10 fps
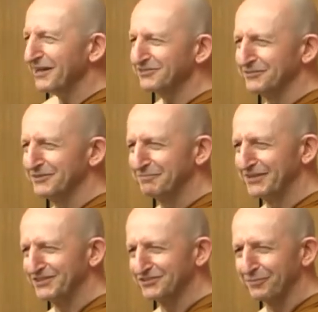well, that was a
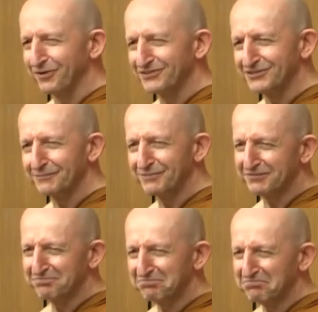bit disappointing,
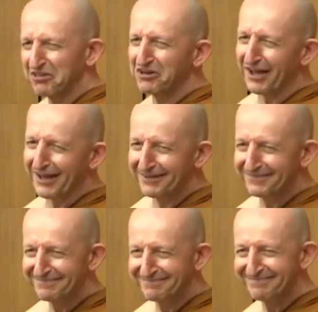but okay,
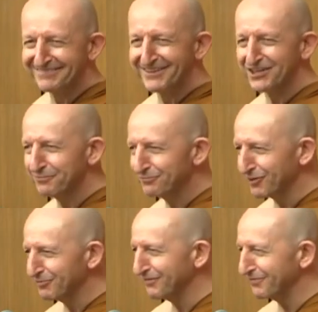then you
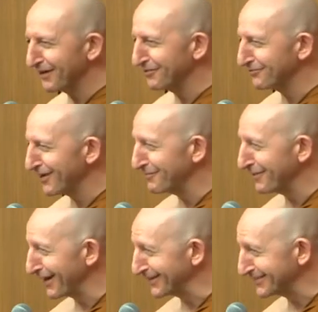probably found the
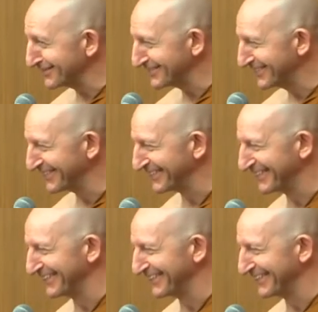right balance.